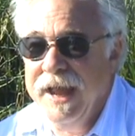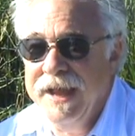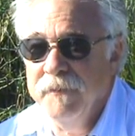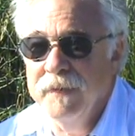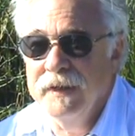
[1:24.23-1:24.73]

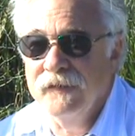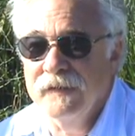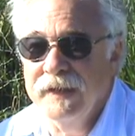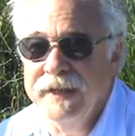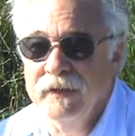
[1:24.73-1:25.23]
8
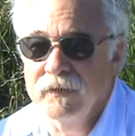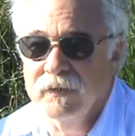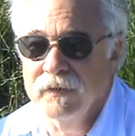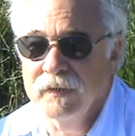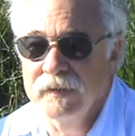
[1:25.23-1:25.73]
months later,
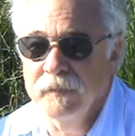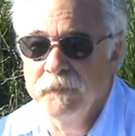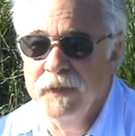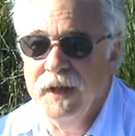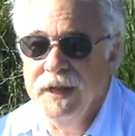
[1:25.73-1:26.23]

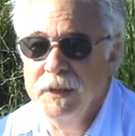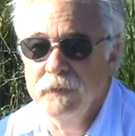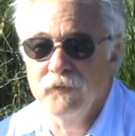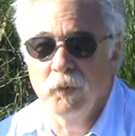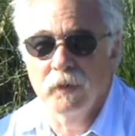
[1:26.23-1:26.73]
the guy I
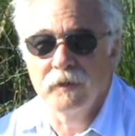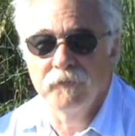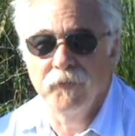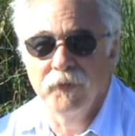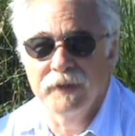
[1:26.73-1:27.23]
was working
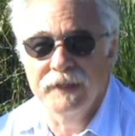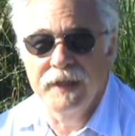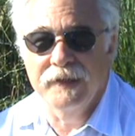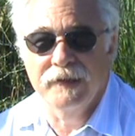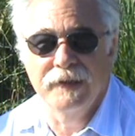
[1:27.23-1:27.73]
for at
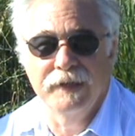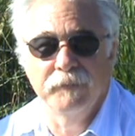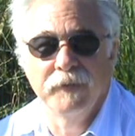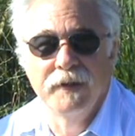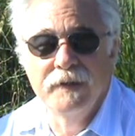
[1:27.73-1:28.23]
that
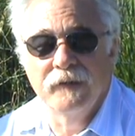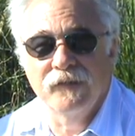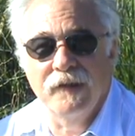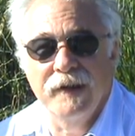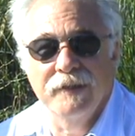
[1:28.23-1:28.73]
time
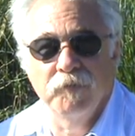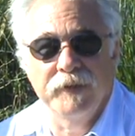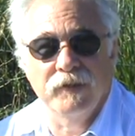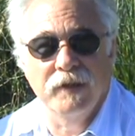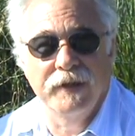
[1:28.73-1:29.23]
decided to
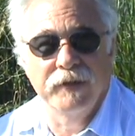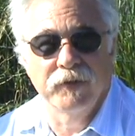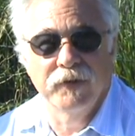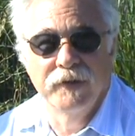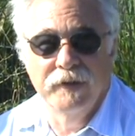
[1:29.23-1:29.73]

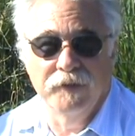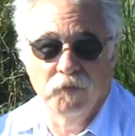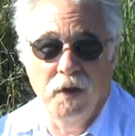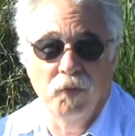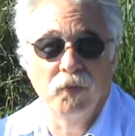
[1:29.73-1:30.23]
retire. And
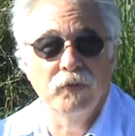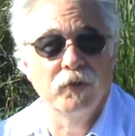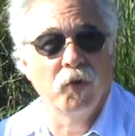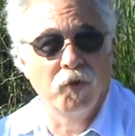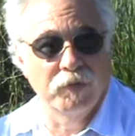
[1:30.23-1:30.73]
Raul
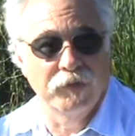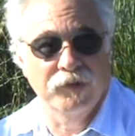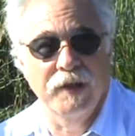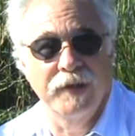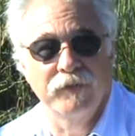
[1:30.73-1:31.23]
took over
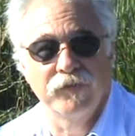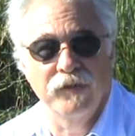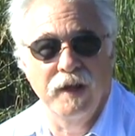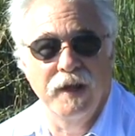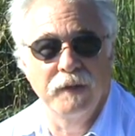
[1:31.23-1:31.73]
this guy's
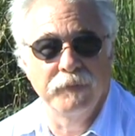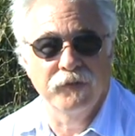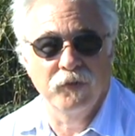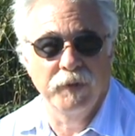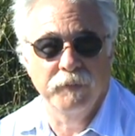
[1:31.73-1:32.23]
job.
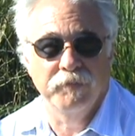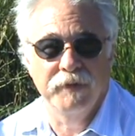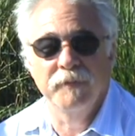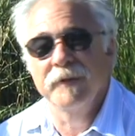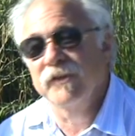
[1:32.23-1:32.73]
So we
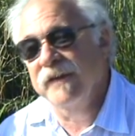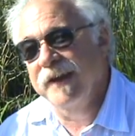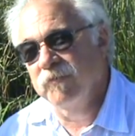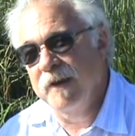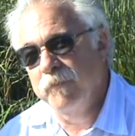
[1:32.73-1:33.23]
pretty much
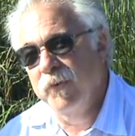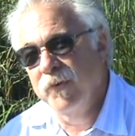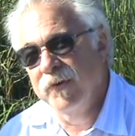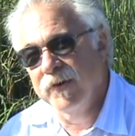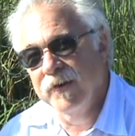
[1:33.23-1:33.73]
had a
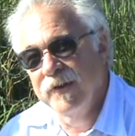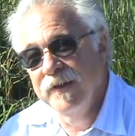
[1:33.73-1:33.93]
rapport.